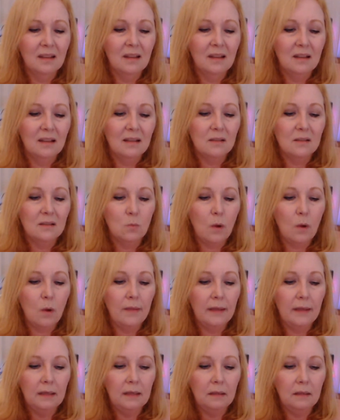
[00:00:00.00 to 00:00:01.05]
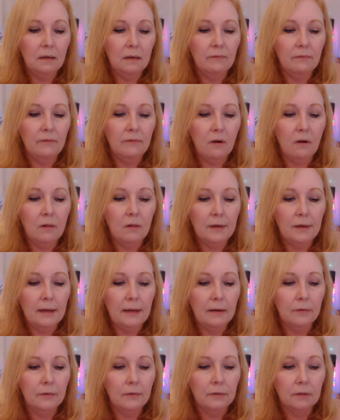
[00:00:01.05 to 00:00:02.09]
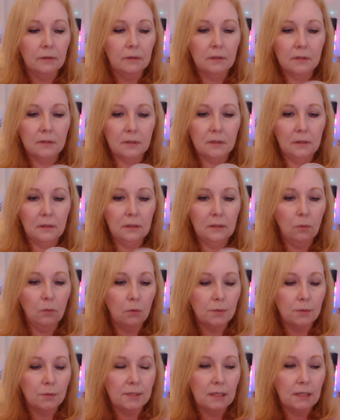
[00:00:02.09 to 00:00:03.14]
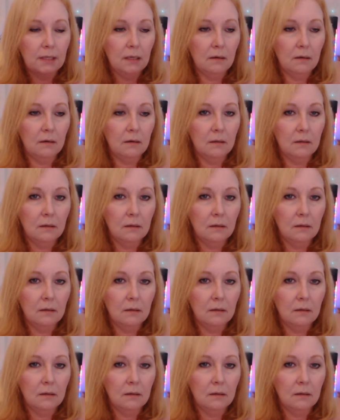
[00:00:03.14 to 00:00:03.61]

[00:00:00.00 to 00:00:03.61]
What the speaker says: That's why they ended up falling out, because the lid won't stay on.